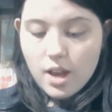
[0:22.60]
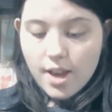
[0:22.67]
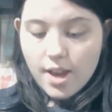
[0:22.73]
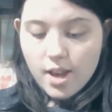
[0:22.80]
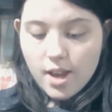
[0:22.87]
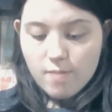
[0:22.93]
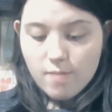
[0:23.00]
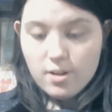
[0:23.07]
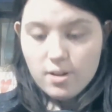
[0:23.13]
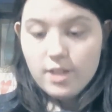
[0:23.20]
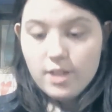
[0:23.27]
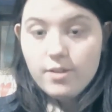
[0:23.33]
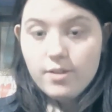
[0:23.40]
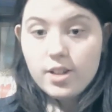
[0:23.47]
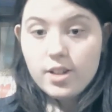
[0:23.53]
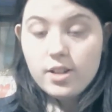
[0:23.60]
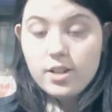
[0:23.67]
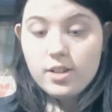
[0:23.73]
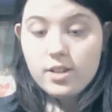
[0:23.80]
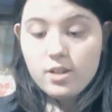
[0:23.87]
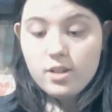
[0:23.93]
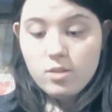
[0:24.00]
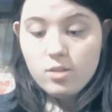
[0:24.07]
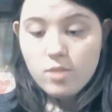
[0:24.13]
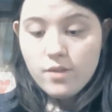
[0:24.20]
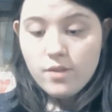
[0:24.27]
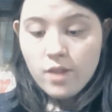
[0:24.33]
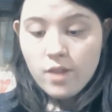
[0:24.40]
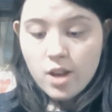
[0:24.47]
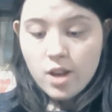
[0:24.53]
Emily, we're going to start
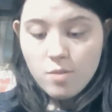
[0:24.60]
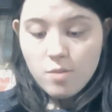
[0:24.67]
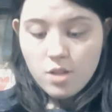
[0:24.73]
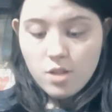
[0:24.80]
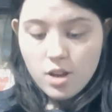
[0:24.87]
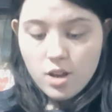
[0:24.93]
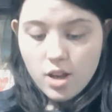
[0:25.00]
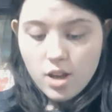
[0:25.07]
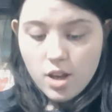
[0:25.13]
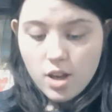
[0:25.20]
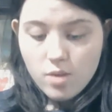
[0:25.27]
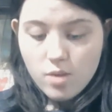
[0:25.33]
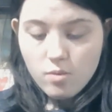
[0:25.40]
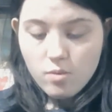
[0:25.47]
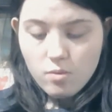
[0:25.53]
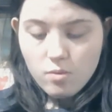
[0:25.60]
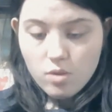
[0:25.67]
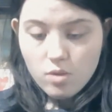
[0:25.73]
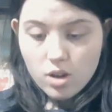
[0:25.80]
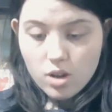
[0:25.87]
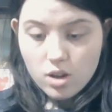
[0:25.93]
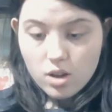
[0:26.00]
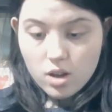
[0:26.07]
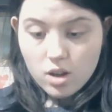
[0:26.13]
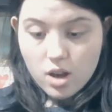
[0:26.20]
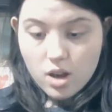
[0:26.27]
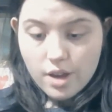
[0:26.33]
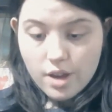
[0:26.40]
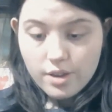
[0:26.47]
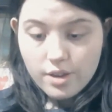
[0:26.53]
with. Emily,
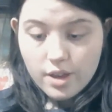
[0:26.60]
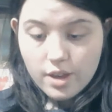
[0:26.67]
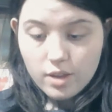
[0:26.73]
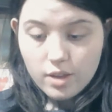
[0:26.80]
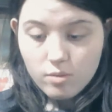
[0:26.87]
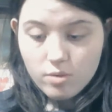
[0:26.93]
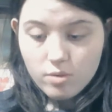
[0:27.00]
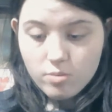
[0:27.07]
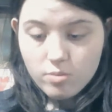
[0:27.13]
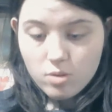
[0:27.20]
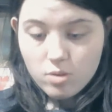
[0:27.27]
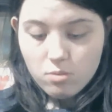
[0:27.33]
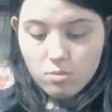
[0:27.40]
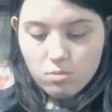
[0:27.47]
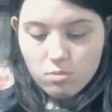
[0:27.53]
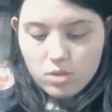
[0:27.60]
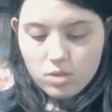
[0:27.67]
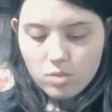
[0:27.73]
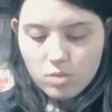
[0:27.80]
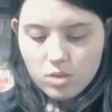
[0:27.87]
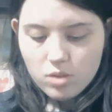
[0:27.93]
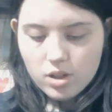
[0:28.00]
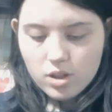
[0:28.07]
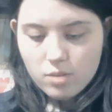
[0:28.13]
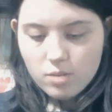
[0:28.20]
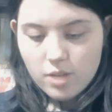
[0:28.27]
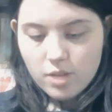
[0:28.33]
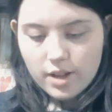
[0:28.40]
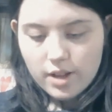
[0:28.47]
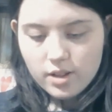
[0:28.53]
I think, was probably one of the
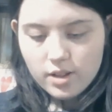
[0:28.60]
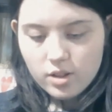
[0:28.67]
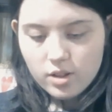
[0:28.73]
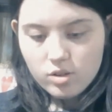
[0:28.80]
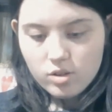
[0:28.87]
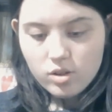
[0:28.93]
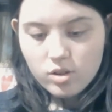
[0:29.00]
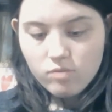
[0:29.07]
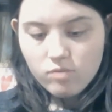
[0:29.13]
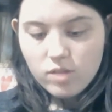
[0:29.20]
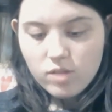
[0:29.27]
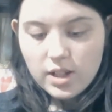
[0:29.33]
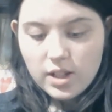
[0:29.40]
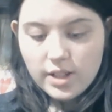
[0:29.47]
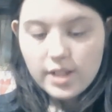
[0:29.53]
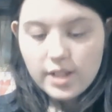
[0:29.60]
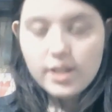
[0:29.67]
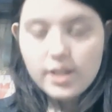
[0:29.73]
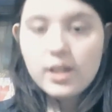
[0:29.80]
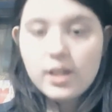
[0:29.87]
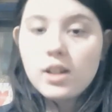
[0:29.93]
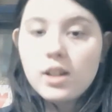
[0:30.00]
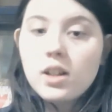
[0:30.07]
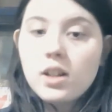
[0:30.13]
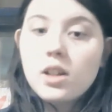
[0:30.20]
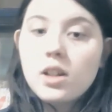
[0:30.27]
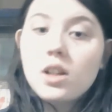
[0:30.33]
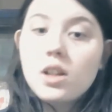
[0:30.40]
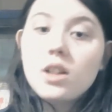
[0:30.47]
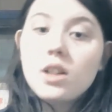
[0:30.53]
best because she really did.
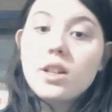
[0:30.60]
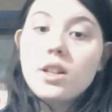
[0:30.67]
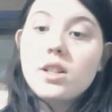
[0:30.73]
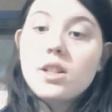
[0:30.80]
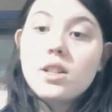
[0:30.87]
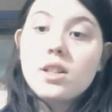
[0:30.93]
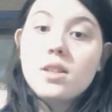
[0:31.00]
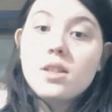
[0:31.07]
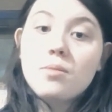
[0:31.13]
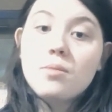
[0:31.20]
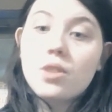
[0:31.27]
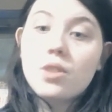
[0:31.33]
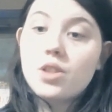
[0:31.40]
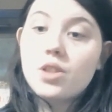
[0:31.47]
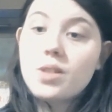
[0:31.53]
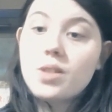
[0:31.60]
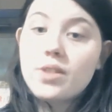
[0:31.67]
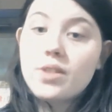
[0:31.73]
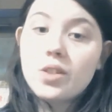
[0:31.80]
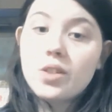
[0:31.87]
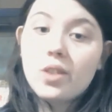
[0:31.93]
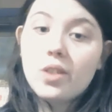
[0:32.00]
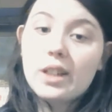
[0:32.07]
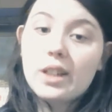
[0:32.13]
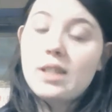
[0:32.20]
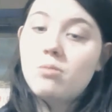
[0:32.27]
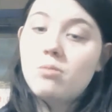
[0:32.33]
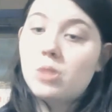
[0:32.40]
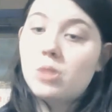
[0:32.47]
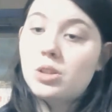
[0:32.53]
In season one, she wasn't great,
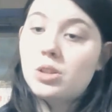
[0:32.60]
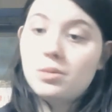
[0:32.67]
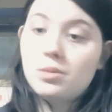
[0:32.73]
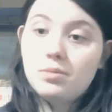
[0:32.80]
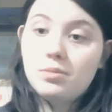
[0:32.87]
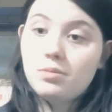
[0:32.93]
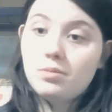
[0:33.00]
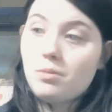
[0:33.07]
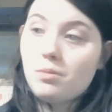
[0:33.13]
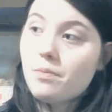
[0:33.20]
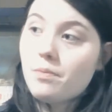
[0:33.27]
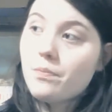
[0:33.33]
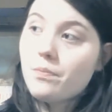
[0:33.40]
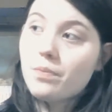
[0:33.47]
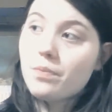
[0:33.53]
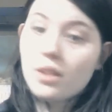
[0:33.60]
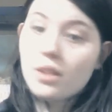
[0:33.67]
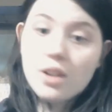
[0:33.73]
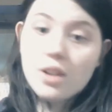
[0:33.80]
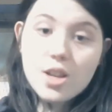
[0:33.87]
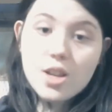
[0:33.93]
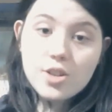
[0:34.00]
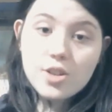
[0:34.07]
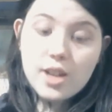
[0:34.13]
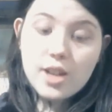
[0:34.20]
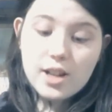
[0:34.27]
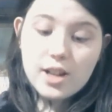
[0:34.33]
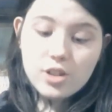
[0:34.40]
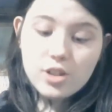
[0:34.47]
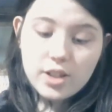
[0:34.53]
but she
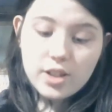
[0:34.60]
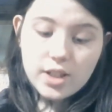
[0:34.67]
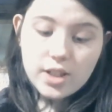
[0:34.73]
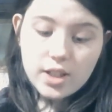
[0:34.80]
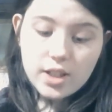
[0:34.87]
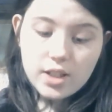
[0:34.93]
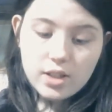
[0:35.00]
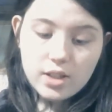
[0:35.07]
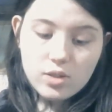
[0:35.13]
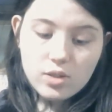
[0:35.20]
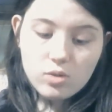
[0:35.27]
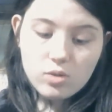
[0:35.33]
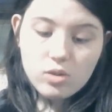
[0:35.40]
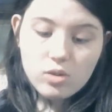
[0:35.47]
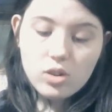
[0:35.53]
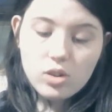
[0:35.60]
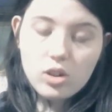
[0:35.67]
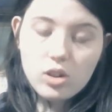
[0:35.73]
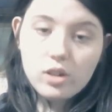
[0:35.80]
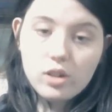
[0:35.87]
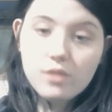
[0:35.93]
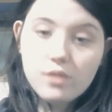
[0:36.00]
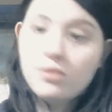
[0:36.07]
actually did sort of